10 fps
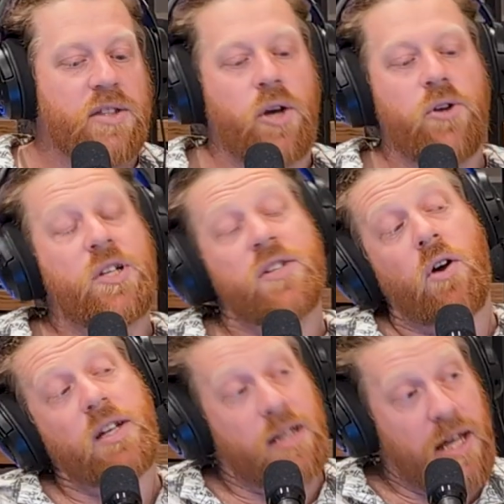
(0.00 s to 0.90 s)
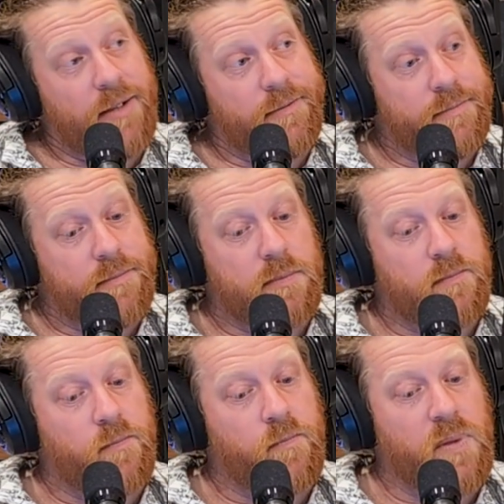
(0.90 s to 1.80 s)
So who designed it then?
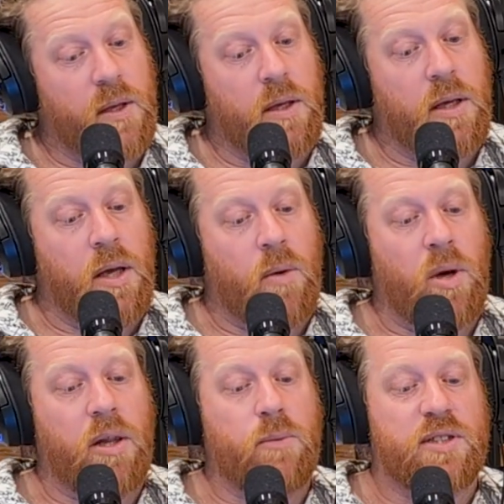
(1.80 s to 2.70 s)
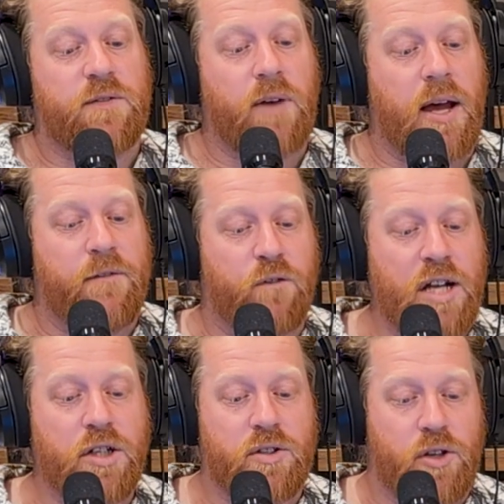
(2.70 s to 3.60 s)
Well, it was a
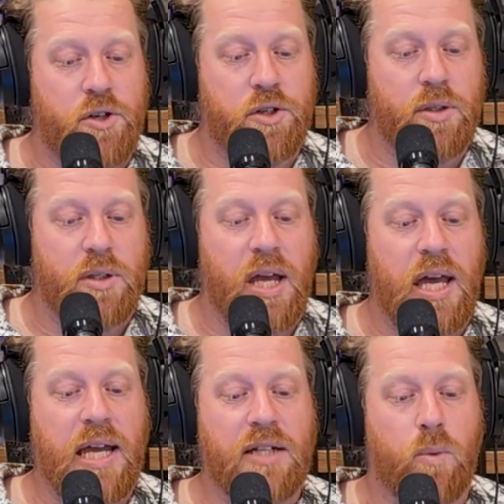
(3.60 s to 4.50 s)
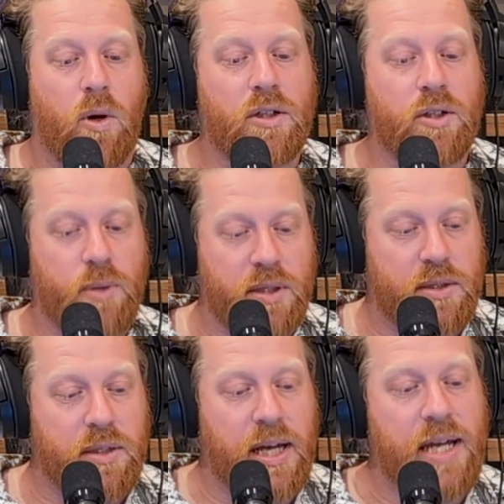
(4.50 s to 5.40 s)
French surgeon, Antoine
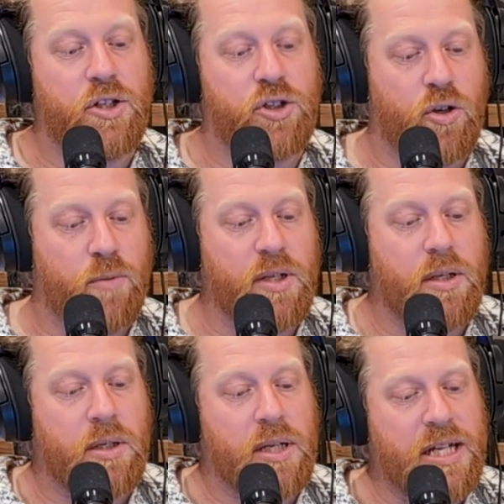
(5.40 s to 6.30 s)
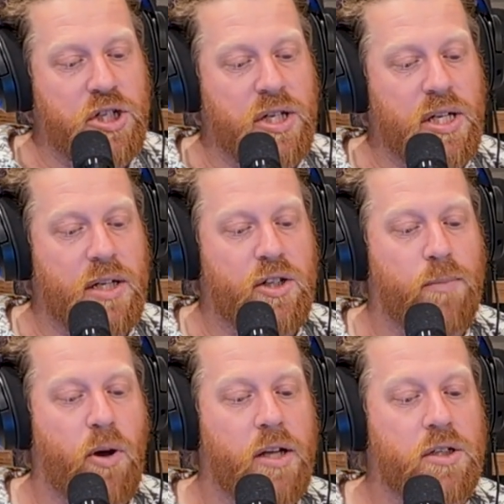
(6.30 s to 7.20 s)
Louis, and German engineer
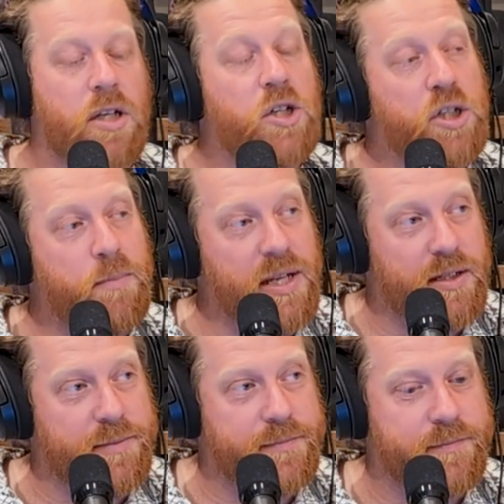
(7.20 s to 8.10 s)
Tobias Schmidt.